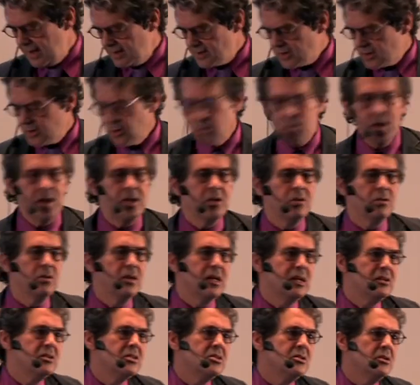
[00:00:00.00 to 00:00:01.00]
that's the way you
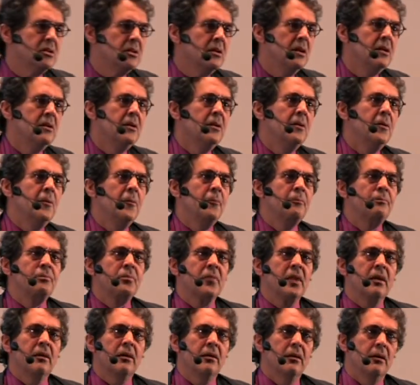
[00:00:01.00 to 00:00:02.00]
need to
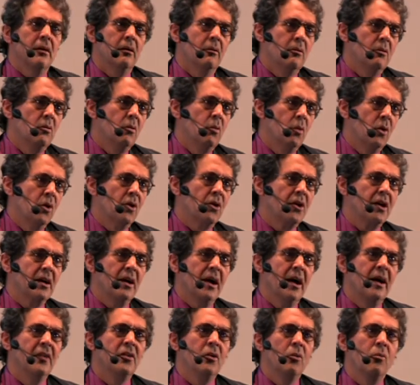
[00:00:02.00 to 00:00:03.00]
uh,
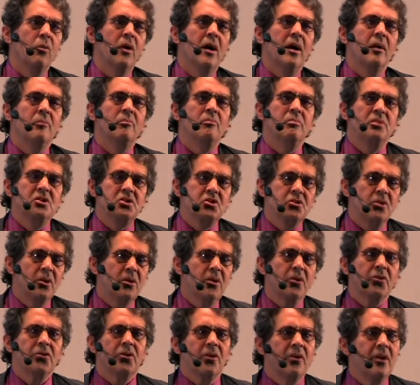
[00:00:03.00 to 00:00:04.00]
work on the web, but you
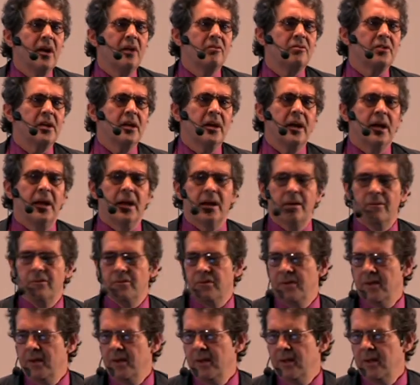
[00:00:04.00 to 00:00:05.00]
also have to
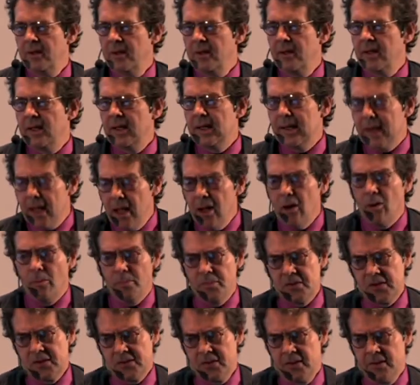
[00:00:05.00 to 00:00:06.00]
have, it
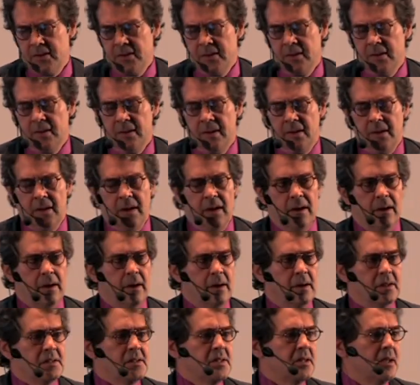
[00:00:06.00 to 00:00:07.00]
helps
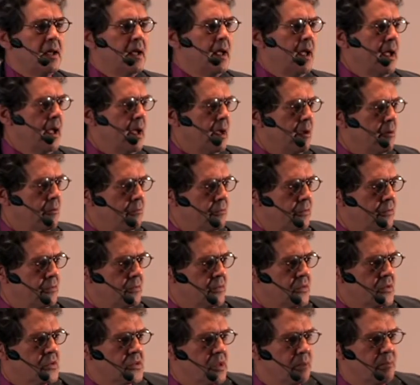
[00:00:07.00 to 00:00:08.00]
uh, to have
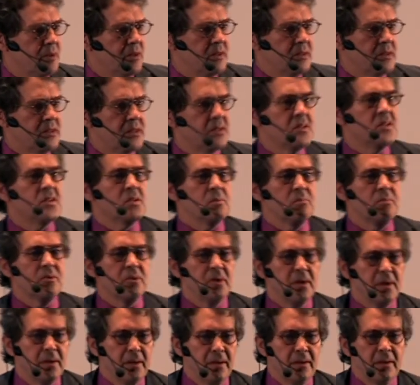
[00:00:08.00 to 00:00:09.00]
some of the
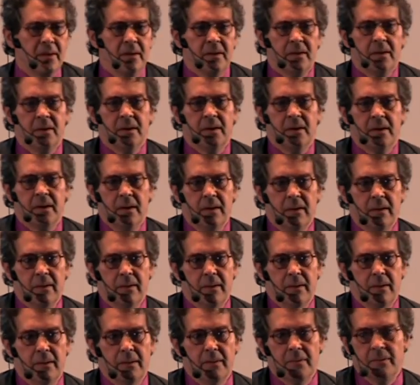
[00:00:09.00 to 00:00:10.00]
discipline
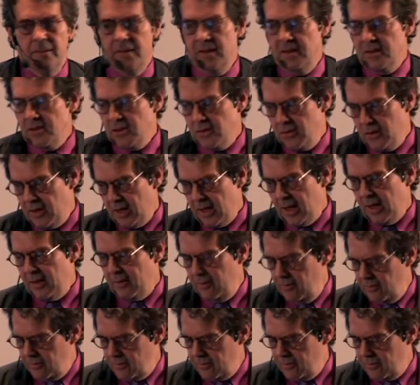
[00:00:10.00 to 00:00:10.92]
uh, that you get